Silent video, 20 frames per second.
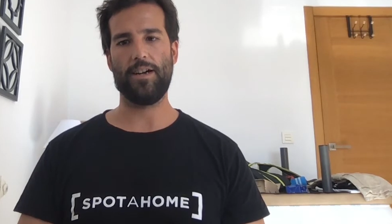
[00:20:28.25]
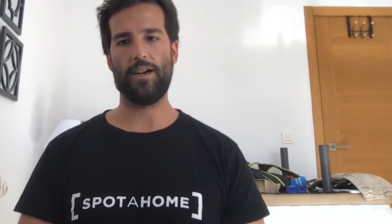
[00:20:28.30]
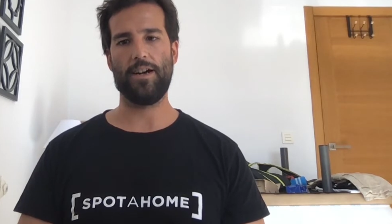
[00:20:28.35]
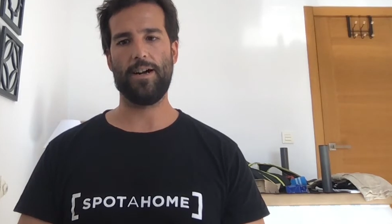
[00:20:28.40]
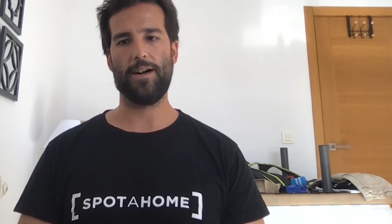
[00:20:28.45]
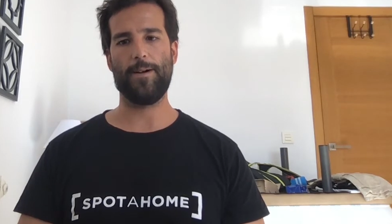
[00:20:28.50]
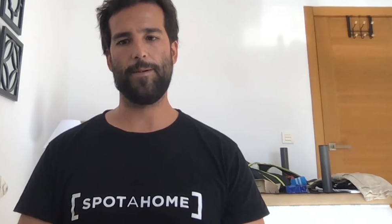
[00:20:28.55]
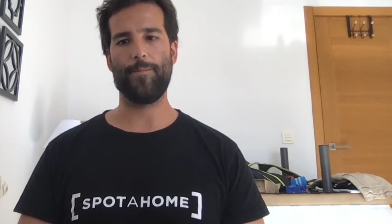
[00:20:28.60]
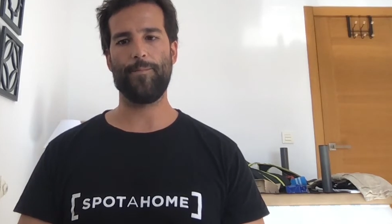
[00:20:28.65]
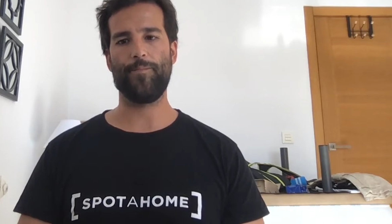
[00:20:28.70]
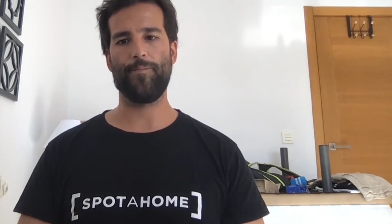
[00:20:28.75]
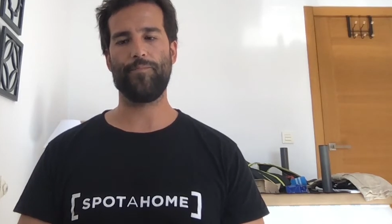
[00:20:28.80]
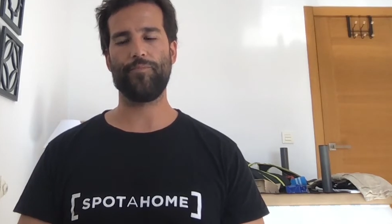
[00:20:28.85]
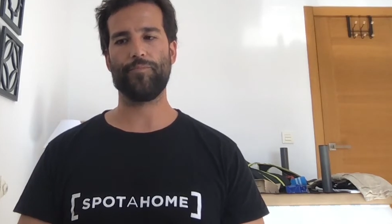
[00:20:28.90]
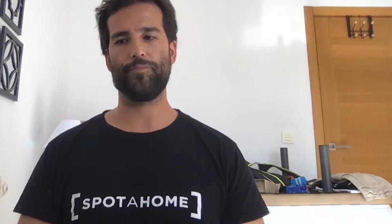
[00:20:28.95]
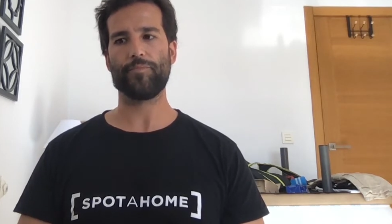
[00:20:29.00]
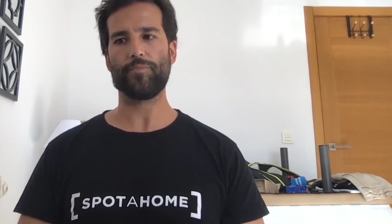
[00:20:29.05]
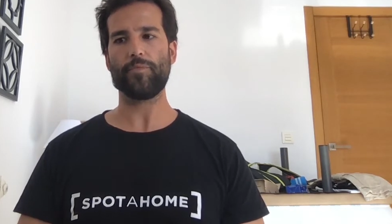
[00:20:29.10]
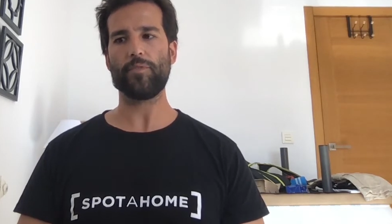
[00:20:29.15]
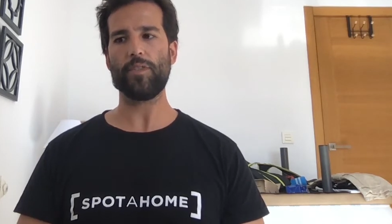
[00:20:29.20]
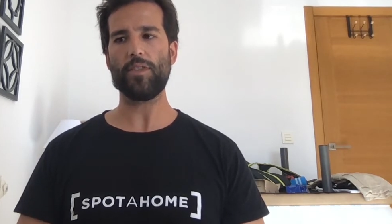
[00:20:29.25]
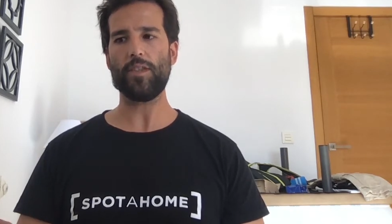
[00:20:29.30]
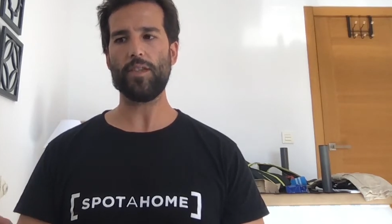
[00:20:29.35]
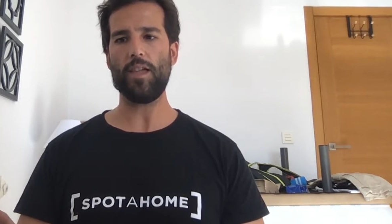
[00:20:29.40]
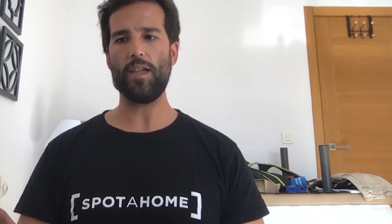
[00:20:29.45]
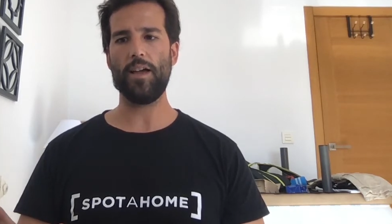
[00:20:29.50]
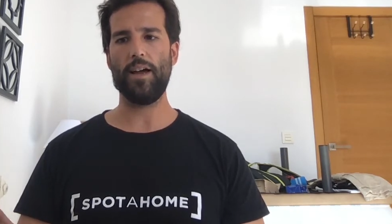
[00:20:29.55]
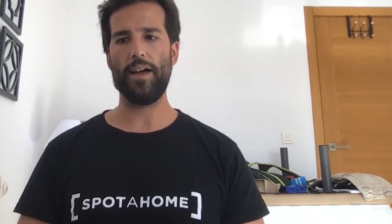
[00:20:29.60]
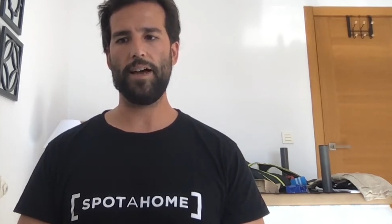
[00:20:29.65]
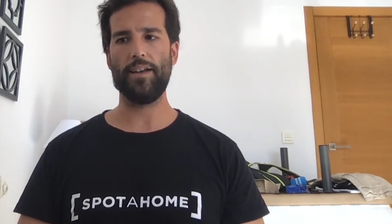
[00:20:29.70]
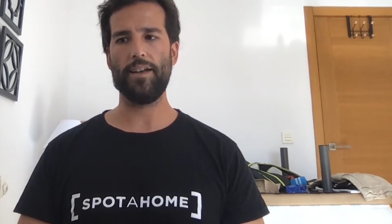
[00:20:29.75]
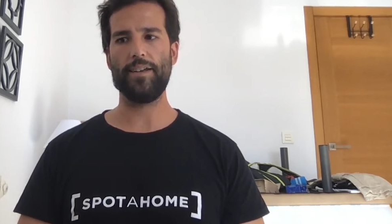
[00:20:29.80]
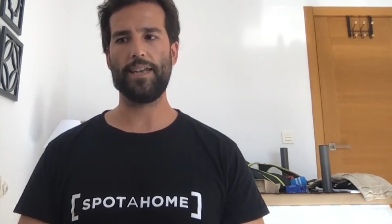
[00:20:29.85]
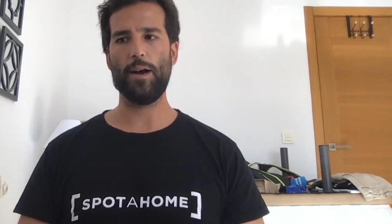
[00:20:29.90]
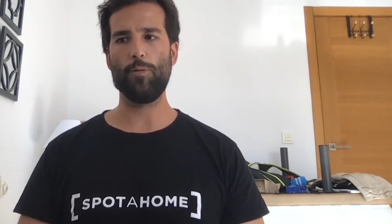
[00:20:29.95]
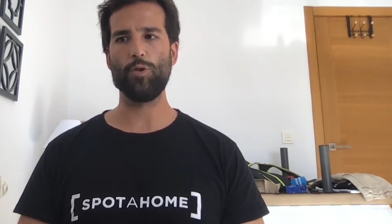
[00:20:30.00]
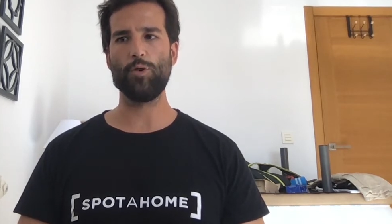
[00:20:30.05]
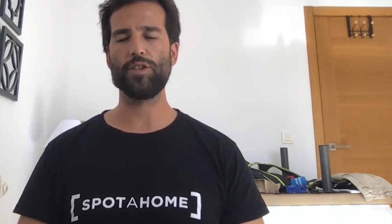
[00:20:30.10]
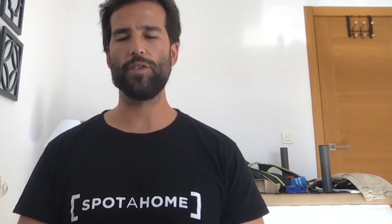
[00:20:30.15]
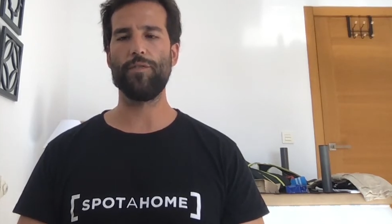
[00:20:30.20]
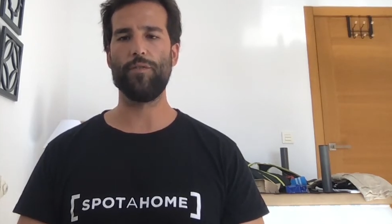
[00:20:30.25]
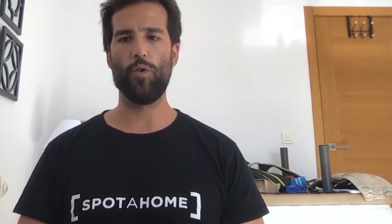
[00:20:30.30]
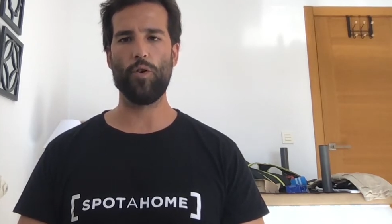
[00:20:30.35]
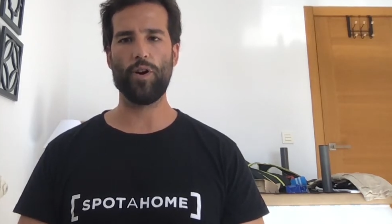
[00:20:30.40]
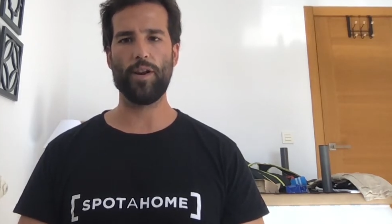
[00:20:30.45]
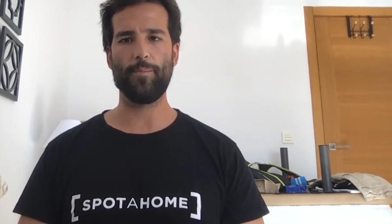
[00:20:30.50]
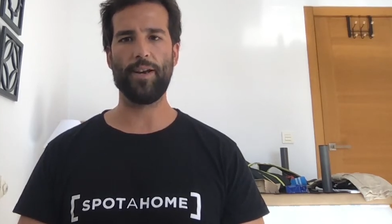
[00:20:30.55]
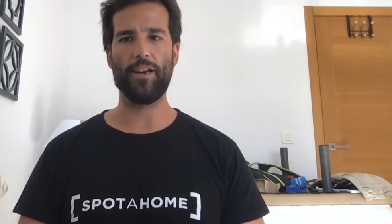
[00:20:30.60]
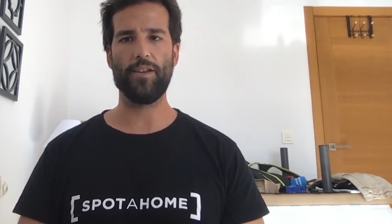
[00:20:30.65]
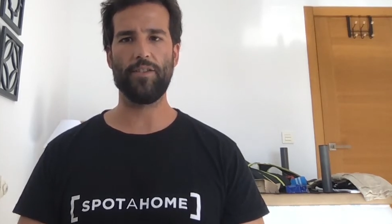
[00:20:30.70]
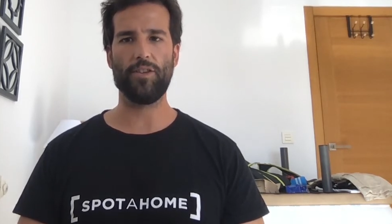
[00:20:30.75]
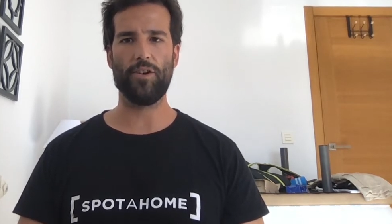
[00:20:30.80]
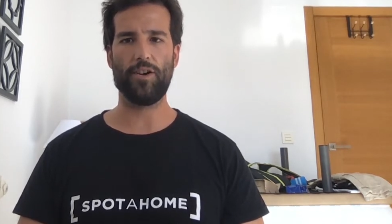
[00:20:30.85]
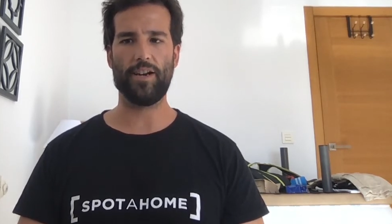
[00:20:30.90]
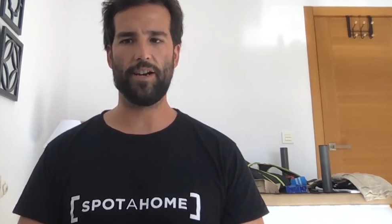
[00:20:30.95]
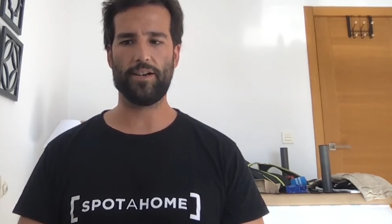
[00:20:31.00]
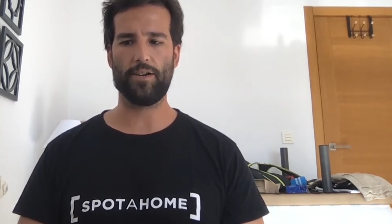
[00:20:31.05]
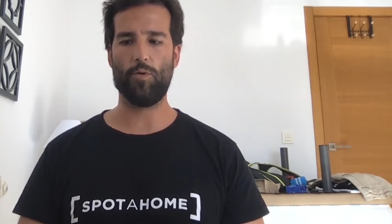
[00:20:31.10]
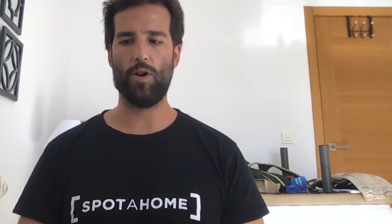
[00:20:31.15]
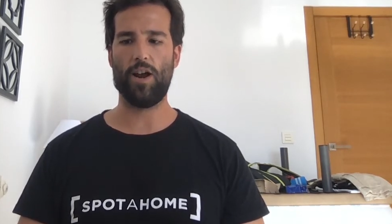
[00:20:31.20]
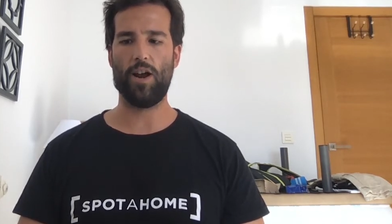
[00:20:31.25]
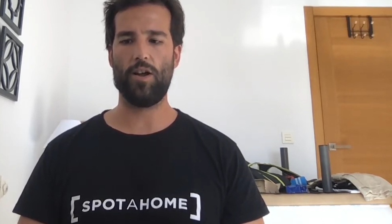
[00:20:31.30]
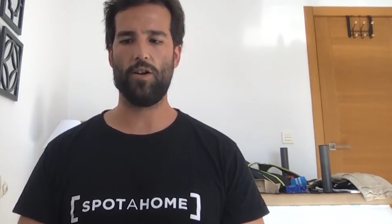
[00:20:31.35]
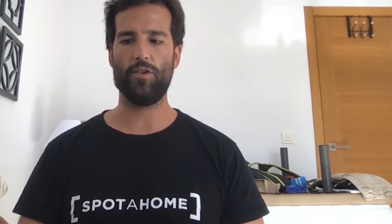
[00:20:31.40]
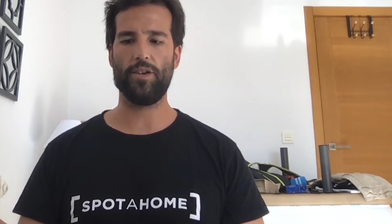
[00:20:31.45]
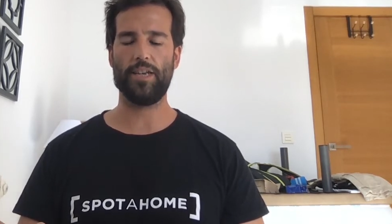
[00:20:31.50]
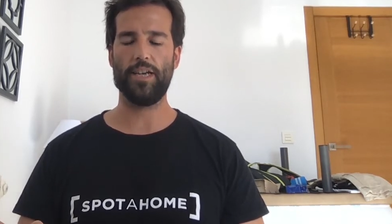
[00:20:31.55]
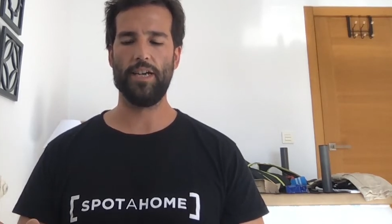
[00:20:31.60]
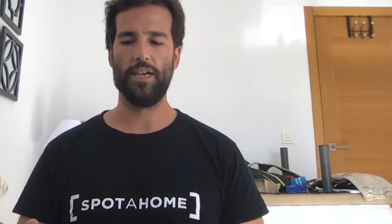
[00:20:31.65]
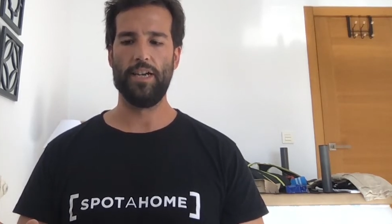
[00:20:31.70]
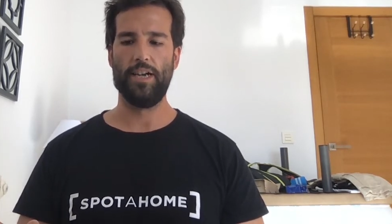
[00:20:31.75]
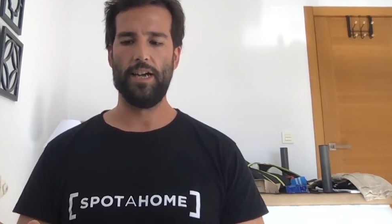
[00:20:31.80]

That was $40 million round.